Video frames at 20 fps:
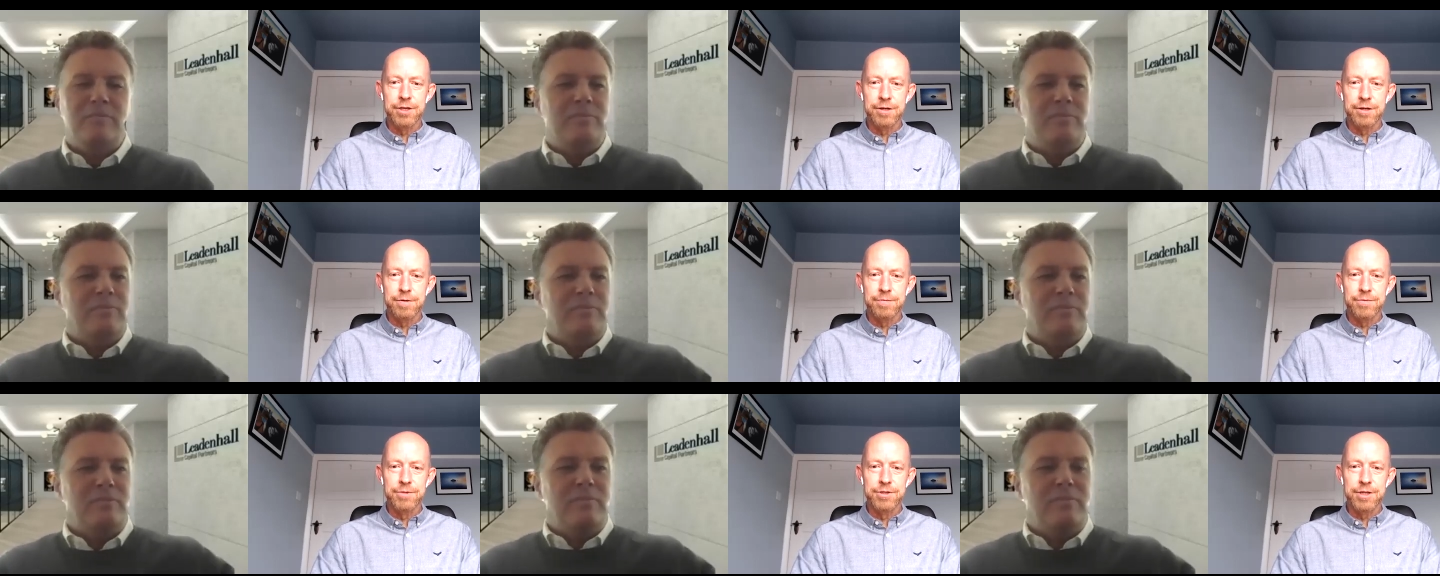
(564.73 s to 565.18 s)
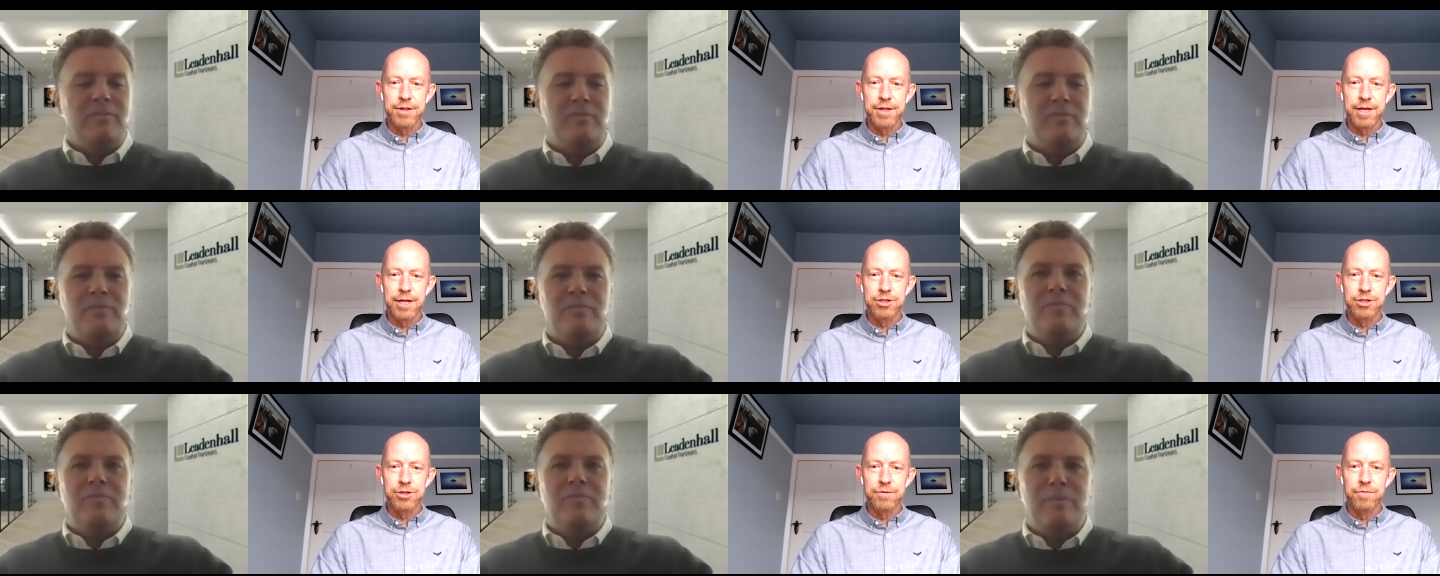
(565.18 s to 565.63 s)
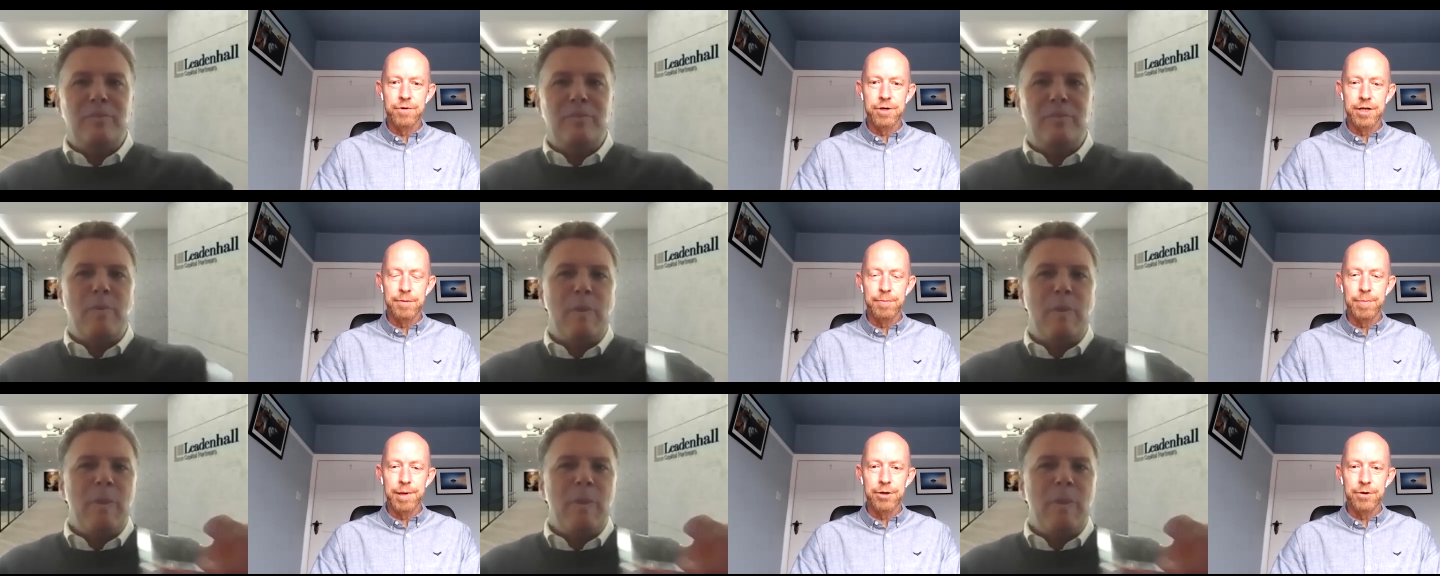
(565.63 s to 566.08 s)
Speaker 1: Um, so that should
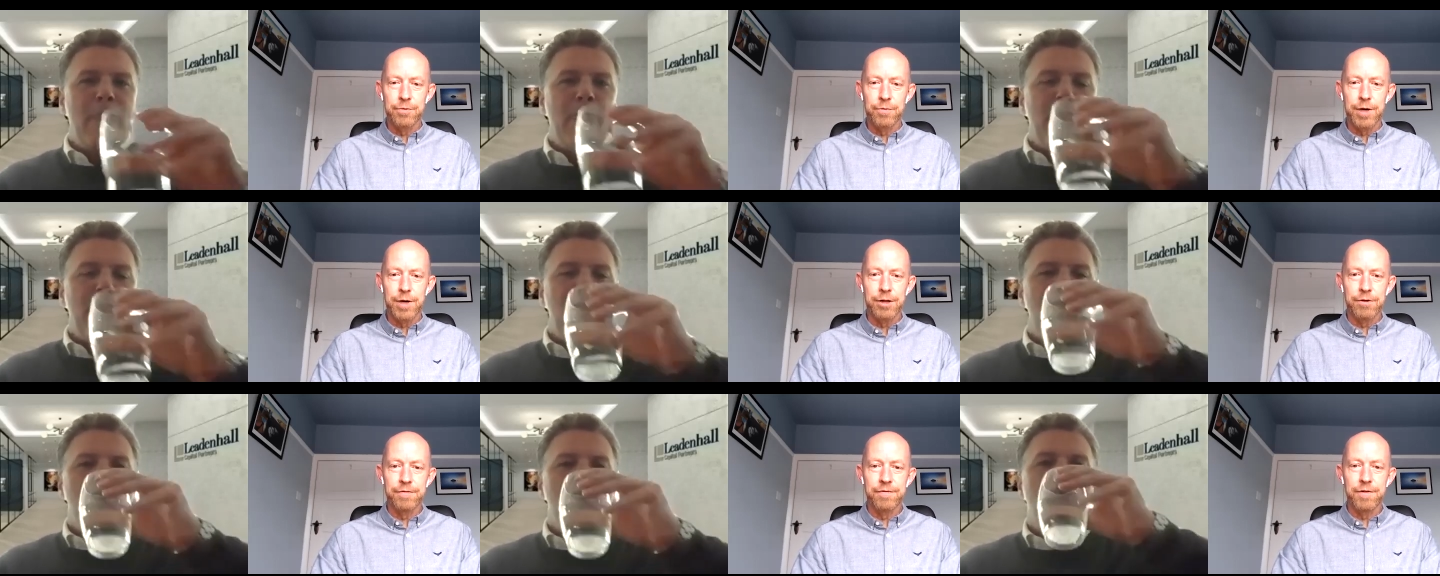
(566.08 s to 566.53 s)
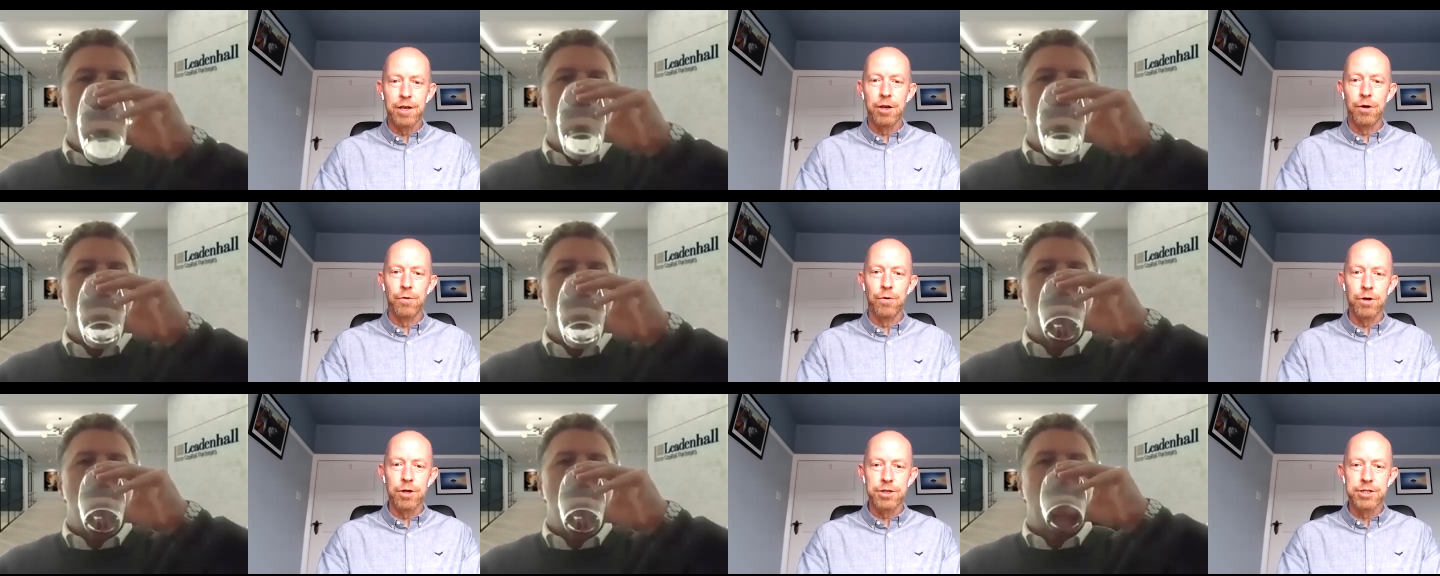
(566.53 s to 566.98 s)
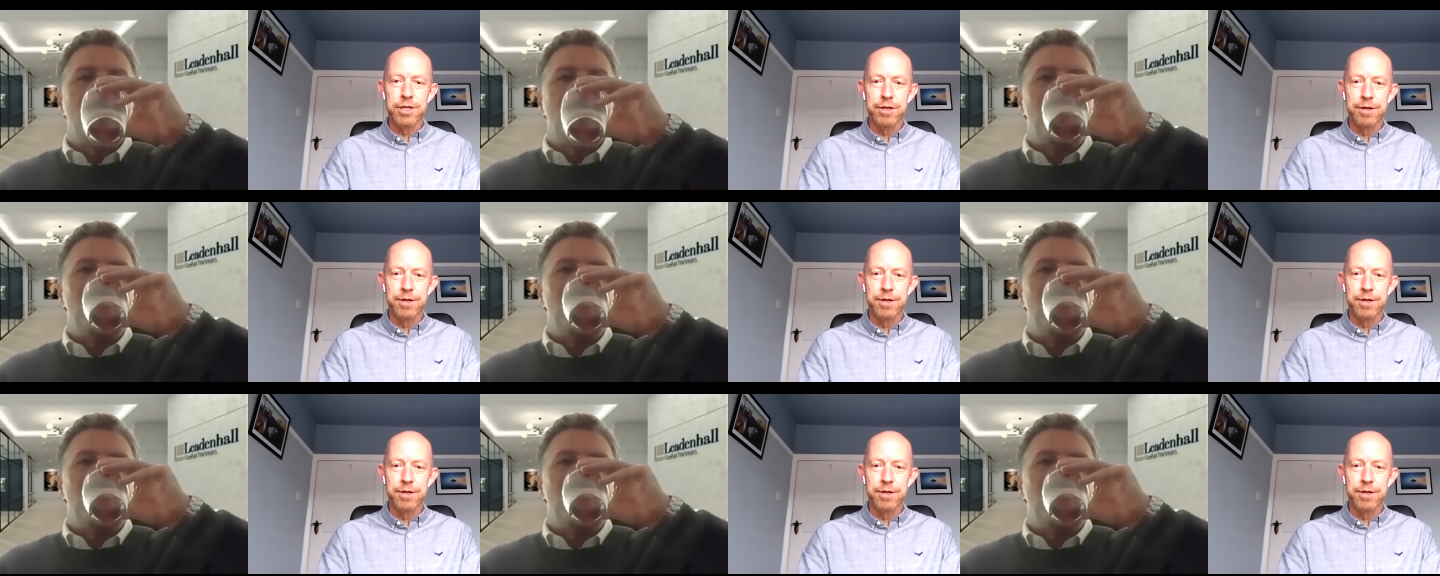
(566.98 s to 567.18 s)
really bode well for longer